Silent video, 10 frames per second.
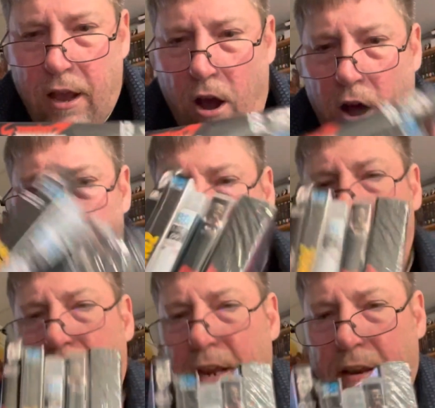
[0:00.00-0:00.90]
ought to
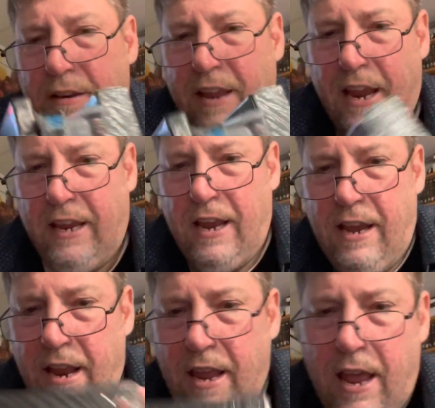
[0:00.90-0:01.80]
be taken
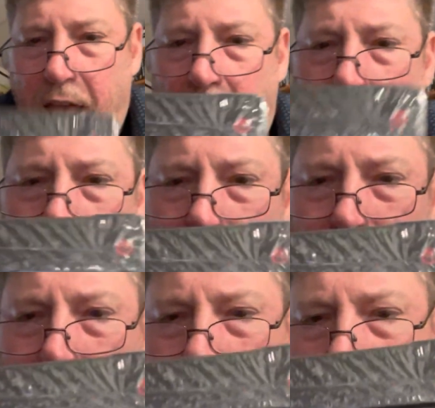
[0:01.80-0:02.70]

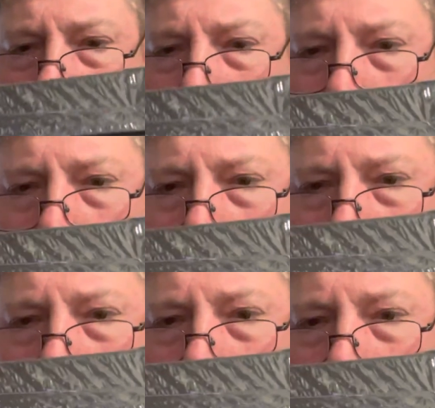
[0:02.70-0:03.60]
as
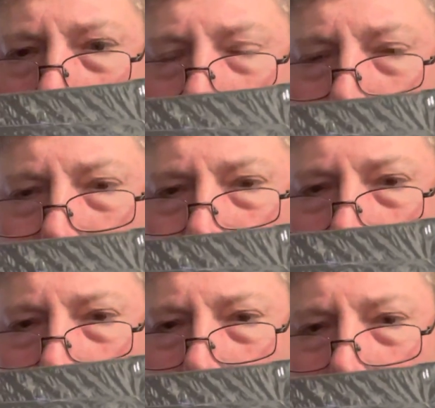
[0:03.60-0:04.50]
your
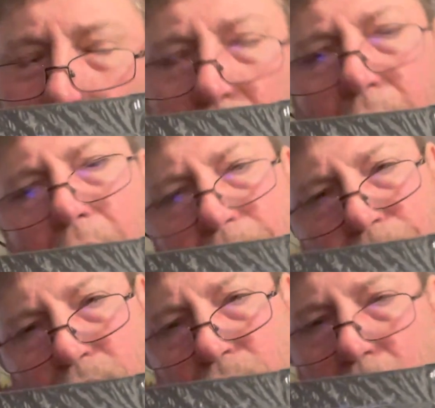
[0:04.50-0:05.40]
zombie
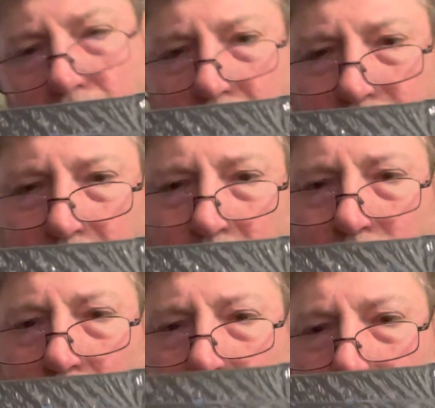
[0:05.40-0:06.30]
official,
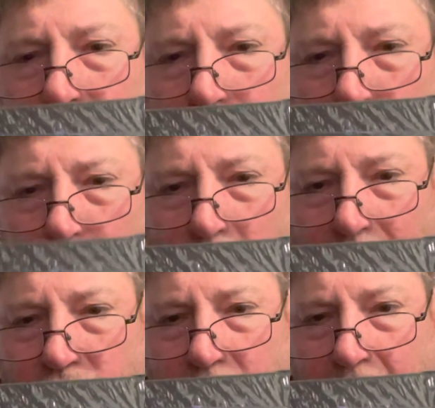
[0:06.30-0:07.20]
unofficial
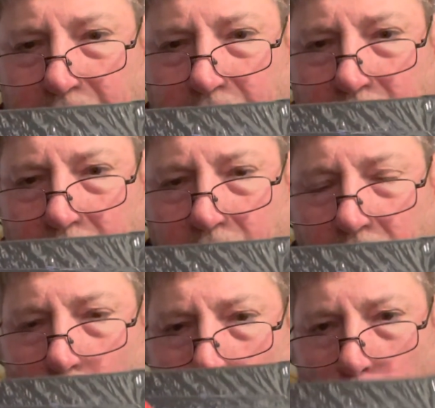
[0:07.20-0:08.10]
franchising
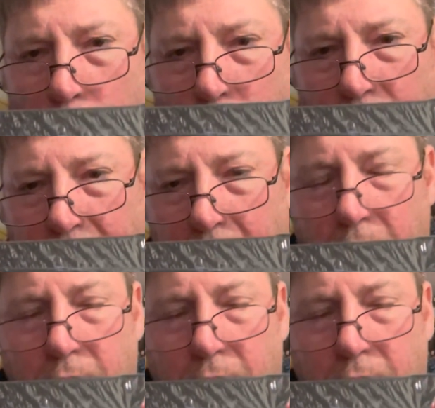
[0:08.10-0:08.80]
ordering,